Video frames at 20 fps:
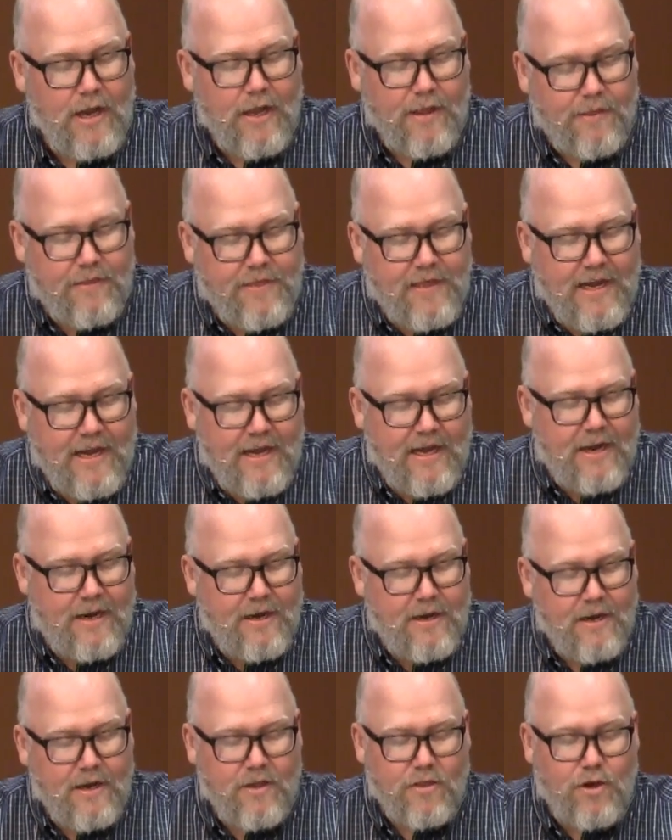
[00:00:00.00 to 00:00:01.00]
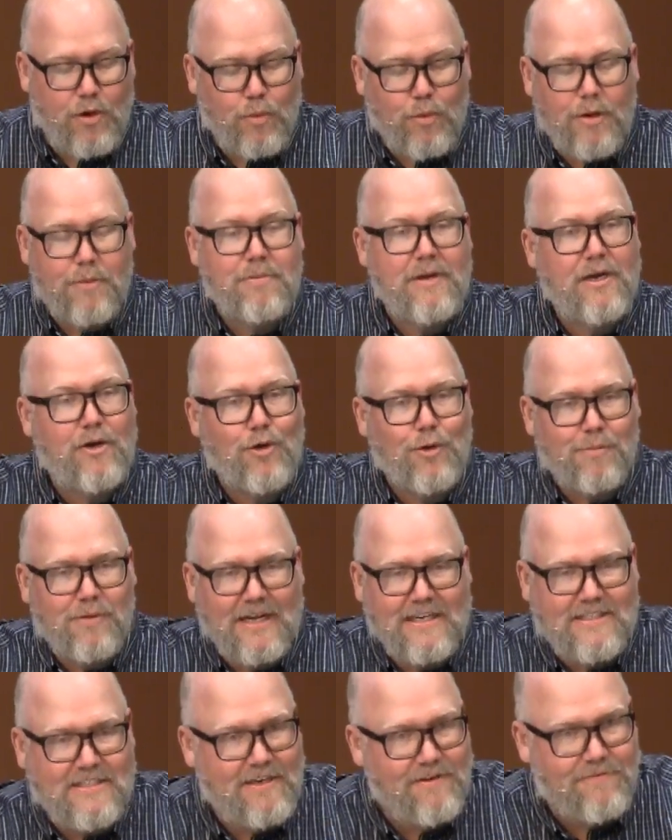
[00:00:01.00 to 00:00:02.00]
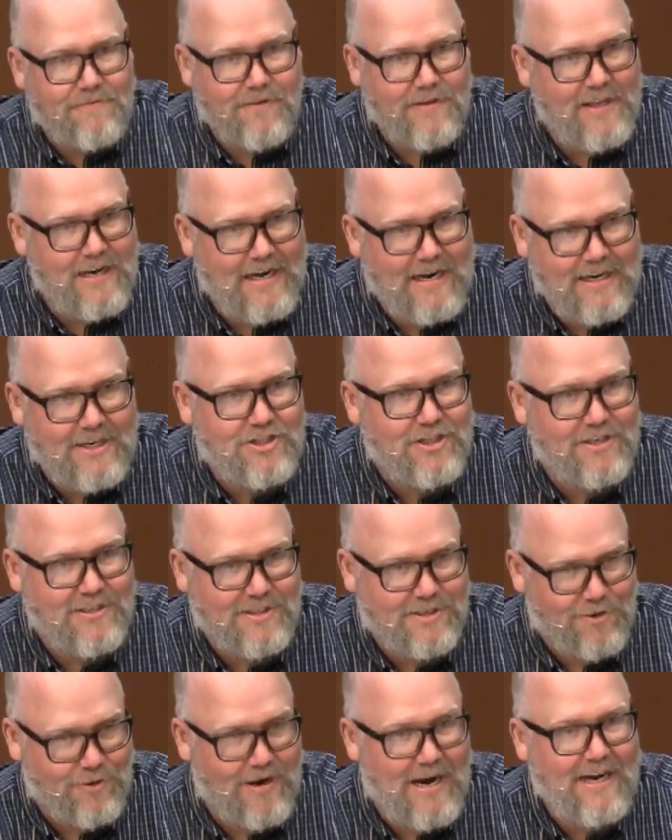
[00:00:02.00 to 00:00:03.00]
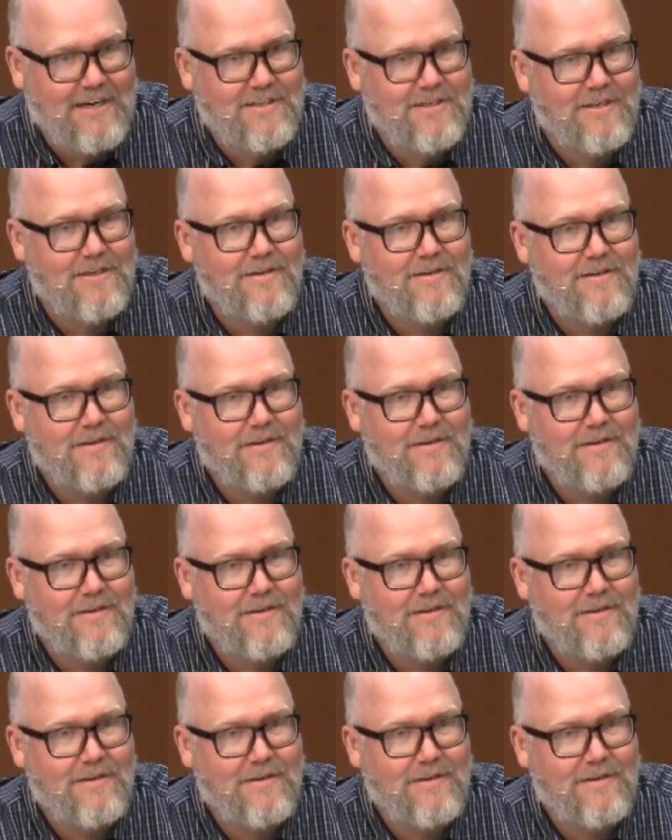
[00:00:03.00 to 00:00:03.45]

then there would be no blessing for the nations, correct?